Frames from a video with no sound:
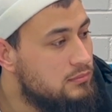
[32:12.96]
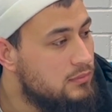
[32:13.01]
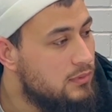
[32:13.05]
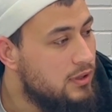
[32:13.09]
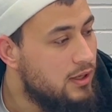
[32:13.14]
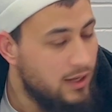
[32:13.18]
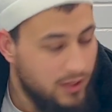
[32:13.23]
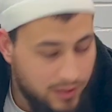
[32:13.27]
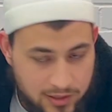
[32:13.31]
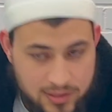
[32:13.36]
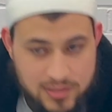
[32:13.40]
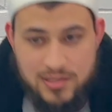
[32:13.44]

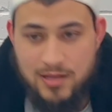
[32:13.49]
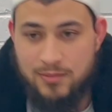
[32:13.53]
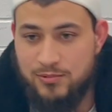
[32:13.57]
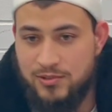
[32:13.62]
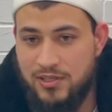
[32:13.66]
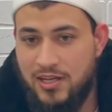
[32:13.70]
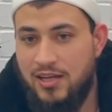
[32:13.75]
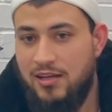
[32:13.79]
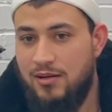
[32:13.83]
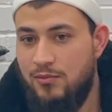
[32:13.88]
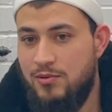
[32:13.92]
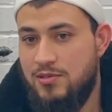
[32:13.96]
and accept,
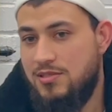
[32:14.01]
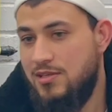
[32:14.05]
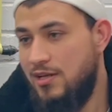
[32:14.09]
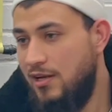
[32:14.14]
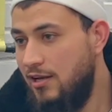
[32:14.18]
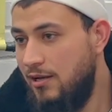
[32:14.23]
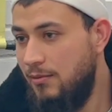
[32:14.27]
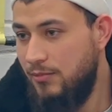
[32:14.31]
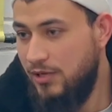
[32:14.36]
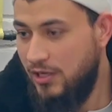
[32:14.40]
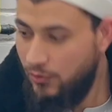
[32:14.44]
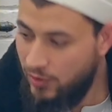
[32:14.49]
yeah,
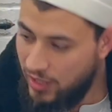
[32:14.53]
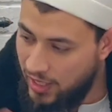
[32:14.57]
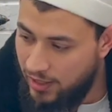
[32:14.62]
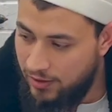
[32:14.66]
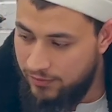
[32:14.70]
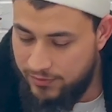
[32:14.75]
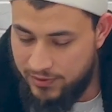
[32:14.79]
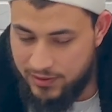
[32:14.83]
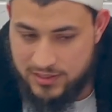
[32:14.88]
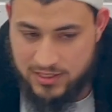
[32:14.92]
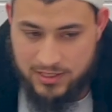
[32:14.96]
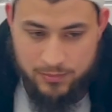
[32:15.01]
wasallamna, I have
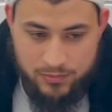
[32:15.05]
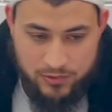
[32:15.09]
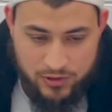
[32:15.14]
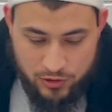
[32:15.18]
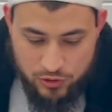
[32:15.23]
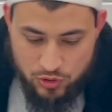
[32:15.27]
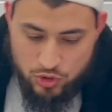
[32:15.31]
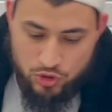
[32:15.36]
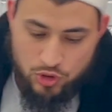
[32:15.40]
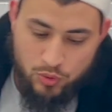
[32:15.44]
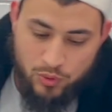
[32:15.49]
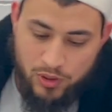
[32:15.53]
accepted.
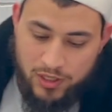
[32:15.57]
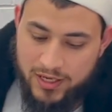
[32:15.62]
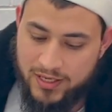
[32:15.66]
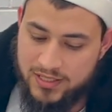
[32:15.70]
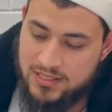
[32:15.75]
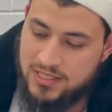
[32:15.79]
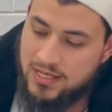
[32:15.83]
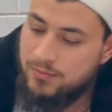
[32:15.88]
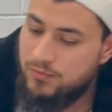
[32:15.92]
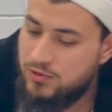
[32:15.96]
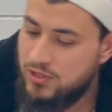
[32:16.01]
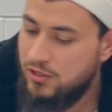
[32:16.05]
So you will
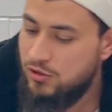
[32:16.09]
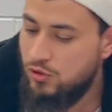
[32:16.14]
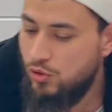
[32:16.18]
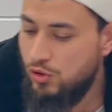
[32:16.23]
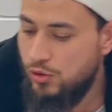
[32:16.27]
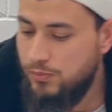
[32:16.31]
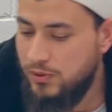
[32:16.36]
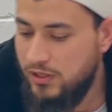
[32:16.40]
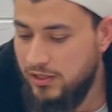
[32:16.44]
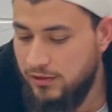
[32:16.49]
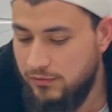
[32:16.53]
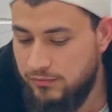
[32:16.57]
accept and you will
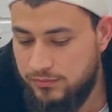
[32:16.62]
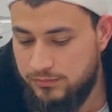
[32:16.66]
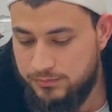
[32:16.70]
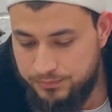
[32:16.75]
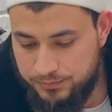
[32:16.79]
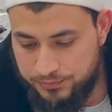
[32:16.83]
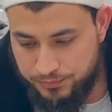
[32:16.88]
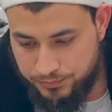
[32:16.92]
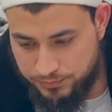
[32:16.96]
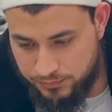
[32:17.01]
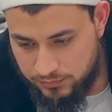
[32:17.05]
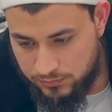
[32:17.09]
believe.
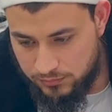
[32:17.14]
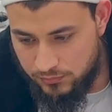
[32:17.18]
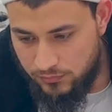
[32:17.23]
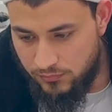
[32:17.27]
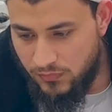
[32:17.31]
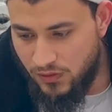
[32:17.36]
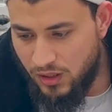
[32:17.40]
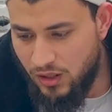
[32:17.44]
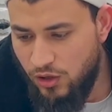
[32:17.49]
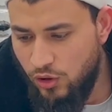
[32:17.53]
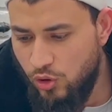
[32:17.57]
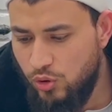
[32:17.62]

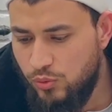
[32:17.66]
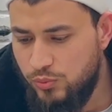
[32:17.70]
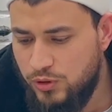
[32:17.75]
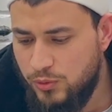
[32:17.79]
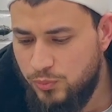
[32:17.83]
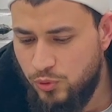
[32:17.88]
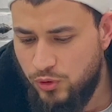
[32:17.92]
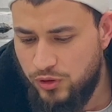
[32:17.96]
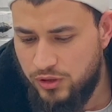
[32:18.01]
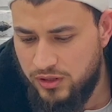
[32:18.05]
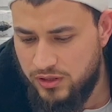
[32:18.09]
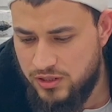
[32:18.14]
I hope the
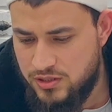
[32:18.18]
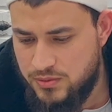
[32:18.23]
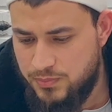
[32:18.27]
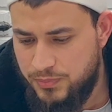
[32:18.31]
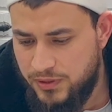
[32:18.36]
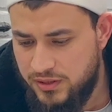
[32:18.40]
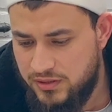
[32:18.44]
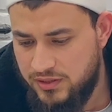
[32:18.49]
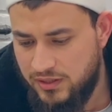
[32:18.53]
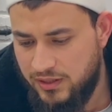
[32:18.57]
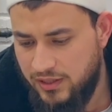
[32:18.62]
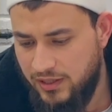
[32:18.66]
point is
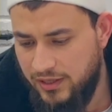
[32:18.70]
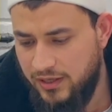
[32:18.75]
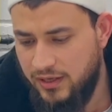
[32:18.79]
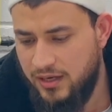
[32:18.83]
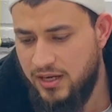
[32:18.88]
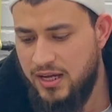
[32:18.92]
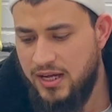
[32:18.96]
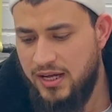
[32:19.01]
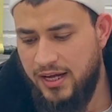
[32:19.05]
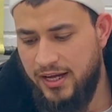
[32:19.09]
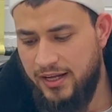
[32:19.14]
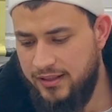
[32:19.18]
pretty clear.
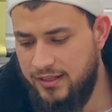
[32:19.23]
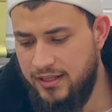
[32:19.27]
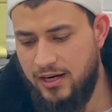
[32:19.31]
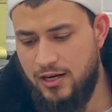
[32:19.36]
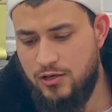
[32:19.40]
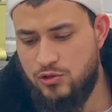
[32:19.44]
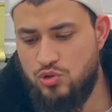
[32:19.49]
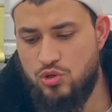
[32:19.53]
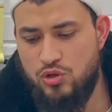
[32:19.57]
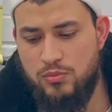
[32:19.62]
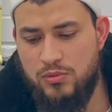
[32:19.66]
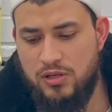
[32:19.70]
And there are
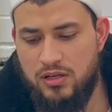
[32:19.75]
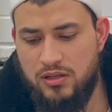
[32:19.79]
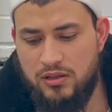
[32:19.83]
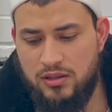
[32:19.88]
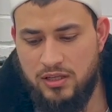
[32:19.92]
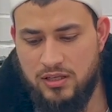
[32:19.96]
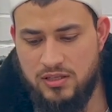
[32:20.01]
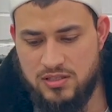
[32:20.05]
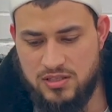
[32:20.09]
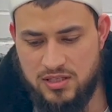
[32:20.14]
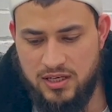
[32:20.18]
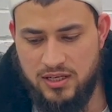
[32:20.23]
so many
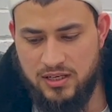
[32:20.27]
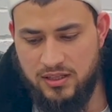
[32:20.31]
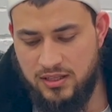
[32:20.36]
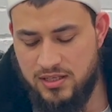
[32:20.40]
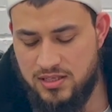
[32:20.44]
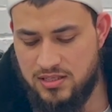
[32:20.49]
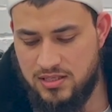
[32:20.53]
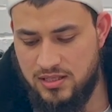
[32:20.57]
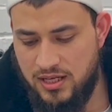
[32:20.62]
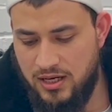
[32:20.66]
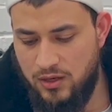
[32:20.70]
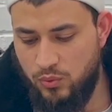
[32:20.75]
things in
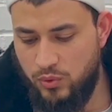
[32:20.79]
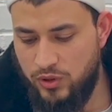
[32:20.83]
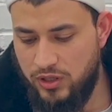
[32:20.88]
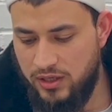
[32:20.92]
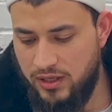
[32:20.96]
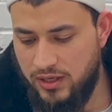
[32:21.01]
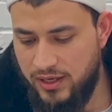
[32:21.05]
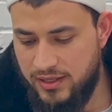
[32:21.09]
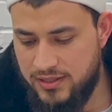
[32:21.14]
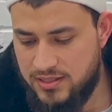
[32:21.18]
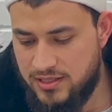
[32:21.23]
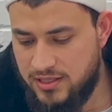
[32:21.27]
this that
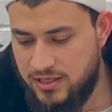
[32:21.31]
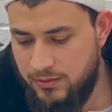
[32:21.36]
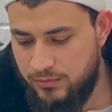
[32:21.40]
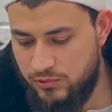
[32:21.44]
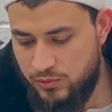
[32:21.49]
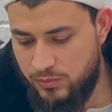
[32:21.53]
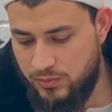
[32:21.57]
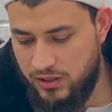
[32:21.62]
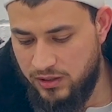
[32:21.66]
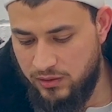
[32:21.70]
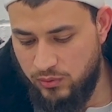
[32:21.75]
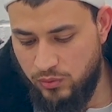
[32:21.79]
we
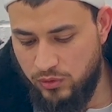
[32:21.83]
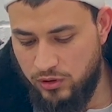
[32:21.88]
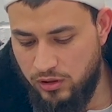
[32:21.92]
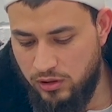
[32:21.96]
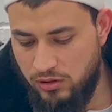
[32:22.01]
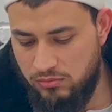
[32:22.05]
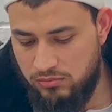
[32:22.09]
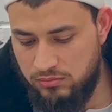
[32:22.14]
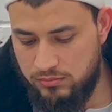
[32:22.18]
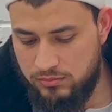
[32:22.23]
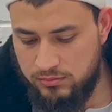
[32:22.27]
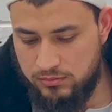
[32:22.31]
skipped, but
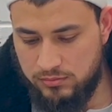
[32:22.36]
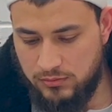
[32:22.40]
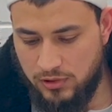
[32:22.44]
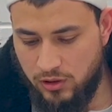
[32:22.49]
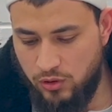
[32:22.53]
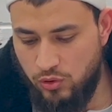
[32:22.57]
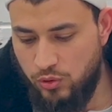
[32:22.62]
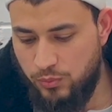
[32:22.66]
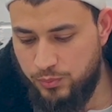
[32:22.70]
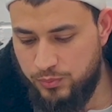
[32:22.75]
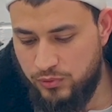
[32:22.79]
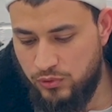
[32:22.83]
I
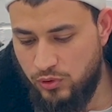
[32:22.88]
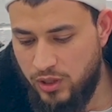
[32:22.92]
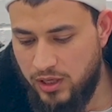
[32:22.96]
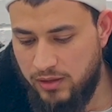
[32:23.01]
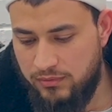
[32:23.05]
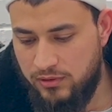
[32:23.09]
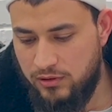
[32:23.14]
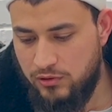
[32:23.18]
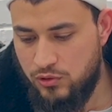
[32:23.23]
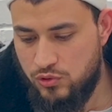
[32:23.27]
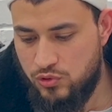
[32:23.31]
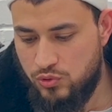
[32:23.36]
hope you have
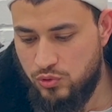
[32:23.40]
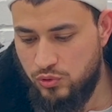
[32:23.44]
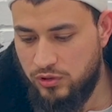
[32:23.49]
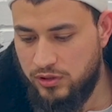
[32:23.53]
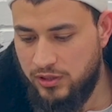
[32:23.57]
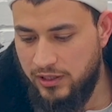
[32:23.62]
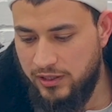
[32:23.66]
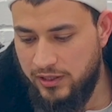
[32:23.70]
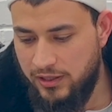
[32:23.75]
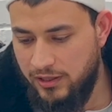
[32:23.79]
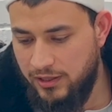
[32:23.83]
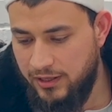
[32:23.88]
understood
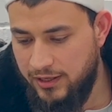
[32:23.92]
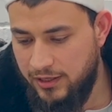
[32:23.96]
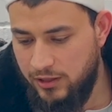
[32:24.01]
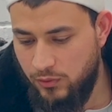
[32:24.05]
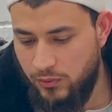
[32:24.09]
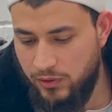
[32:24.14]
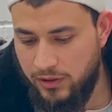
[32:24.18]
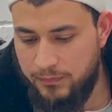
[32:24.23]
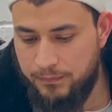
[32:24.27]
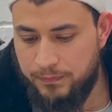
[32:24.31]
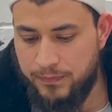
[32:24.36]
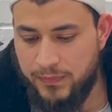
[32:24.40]
clearly
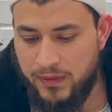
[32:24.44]
anyway.